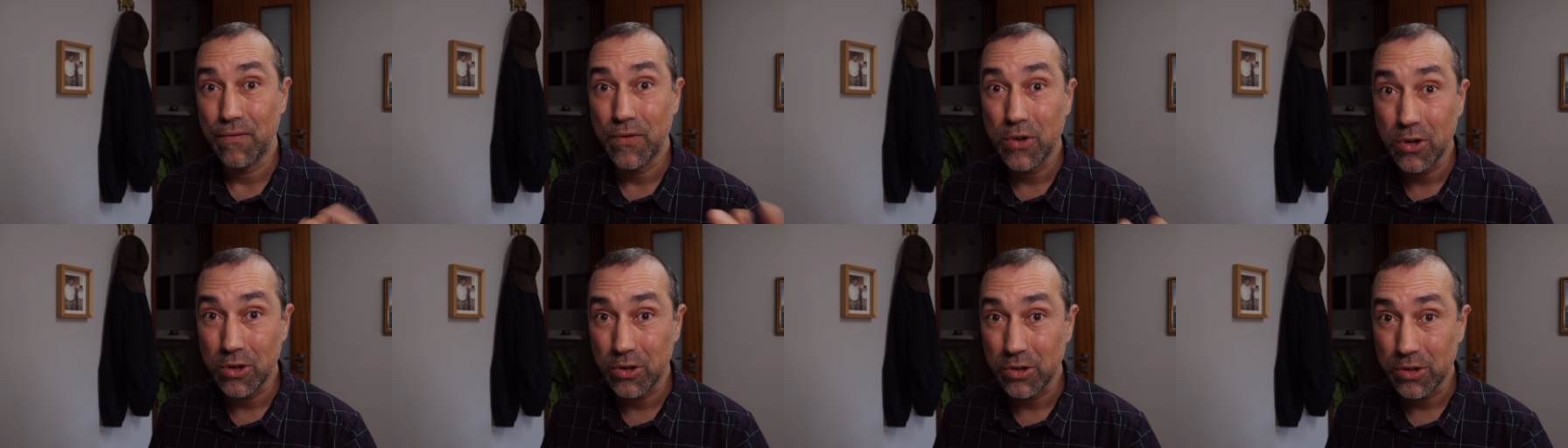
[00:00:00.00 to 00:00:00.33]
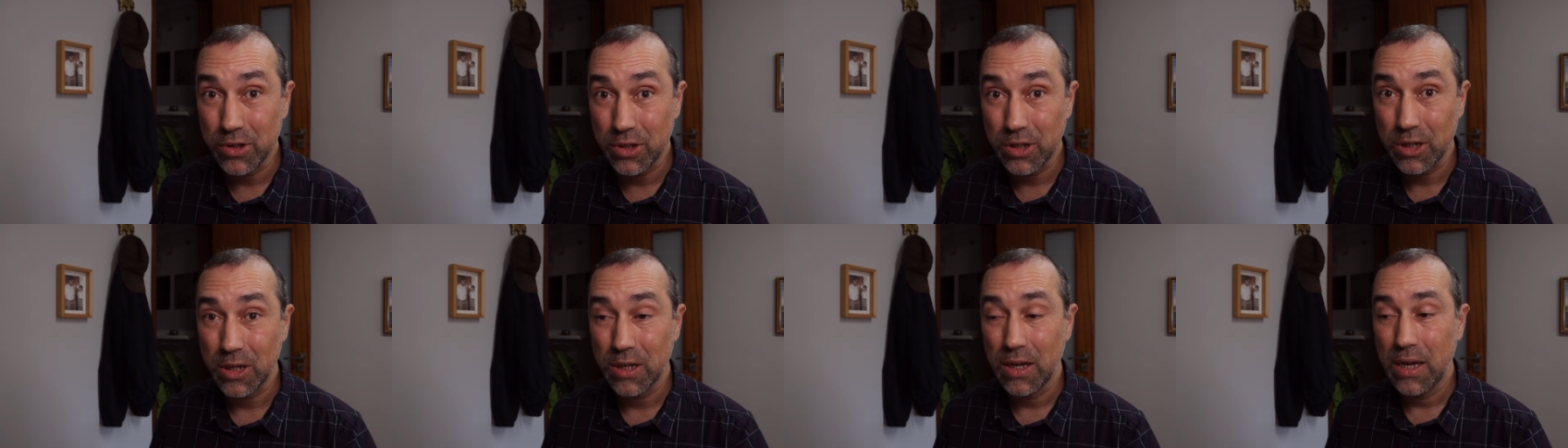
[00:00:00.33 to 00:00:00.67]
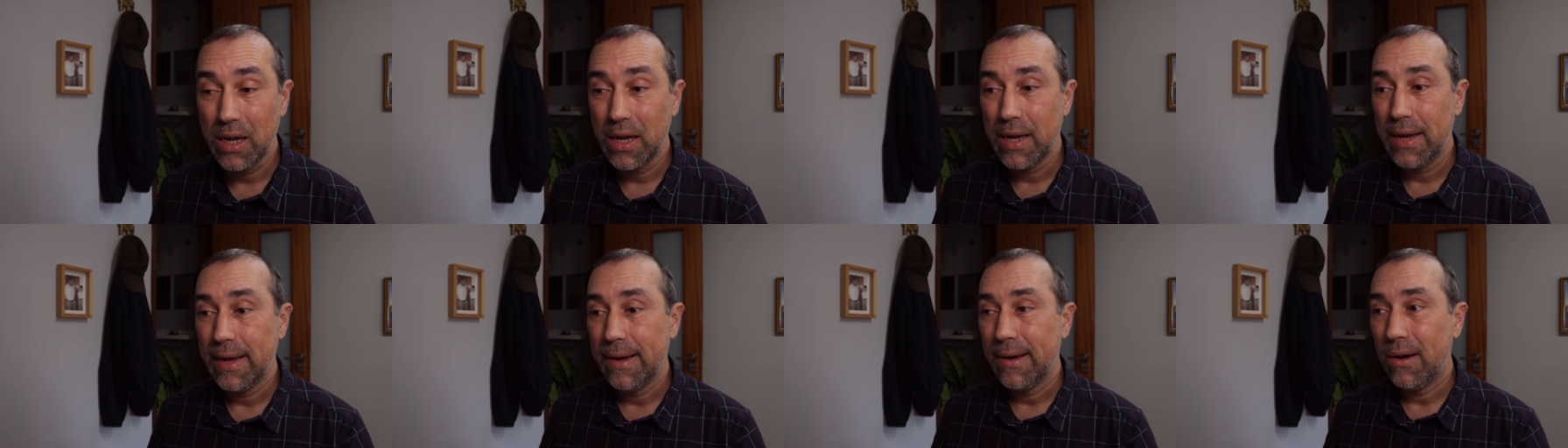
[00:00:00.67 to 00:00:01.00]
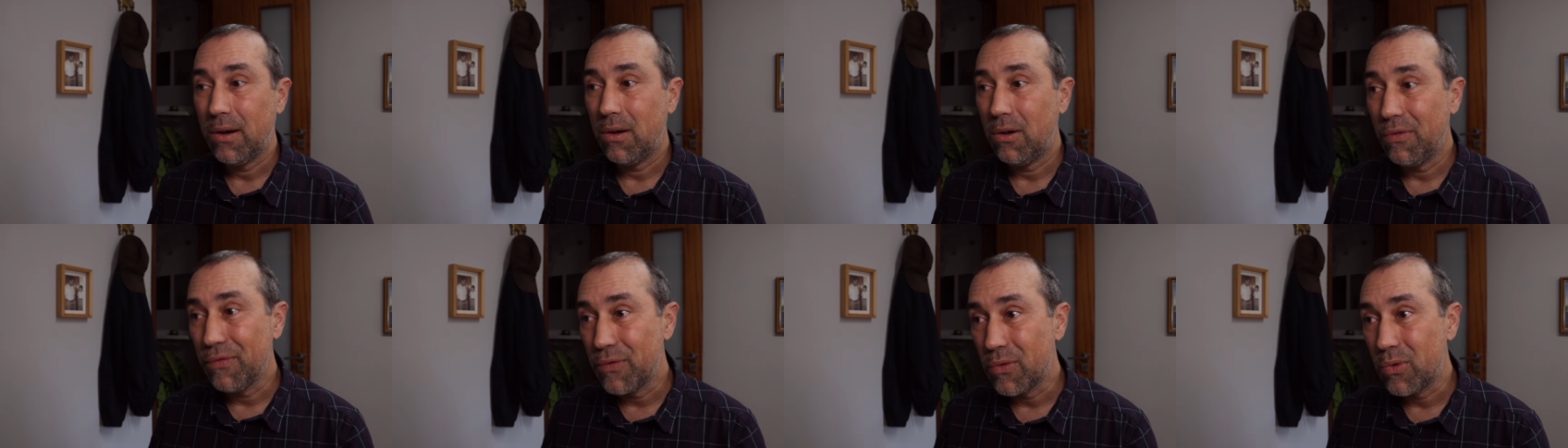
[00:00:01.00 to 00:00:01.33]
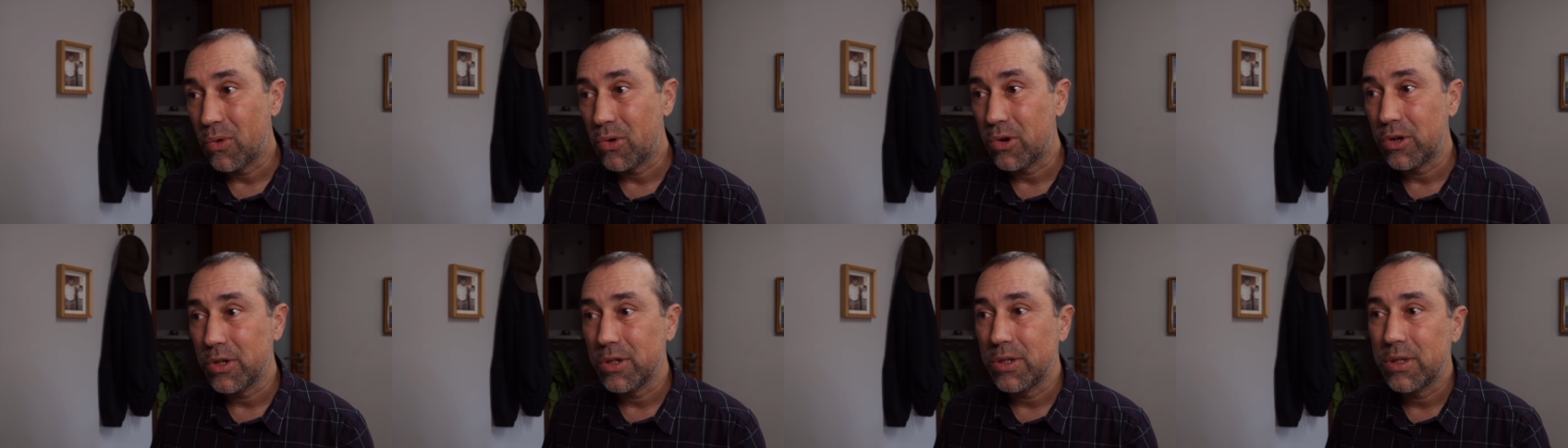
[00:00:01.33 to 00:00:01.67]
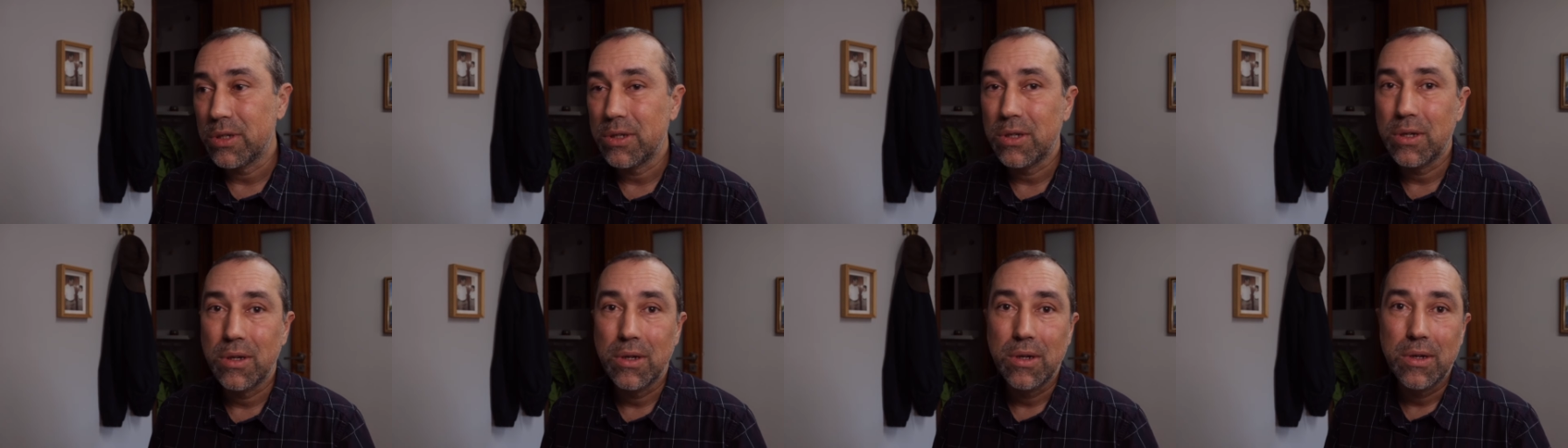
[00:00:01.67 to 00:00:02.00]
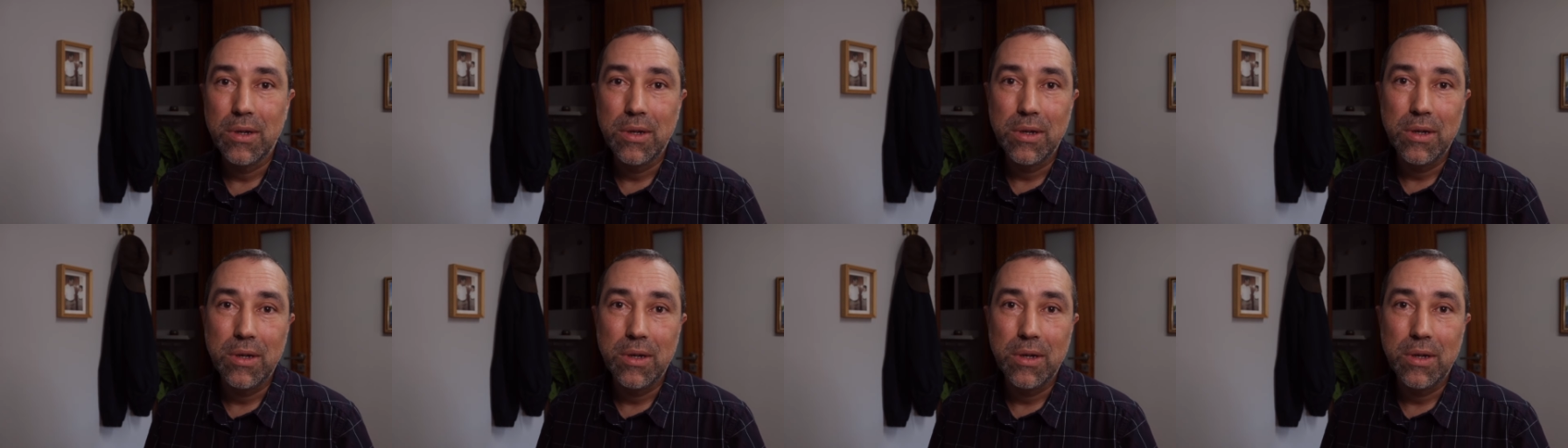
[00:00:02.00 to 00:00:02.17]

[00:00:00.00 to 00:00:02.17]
First, of course,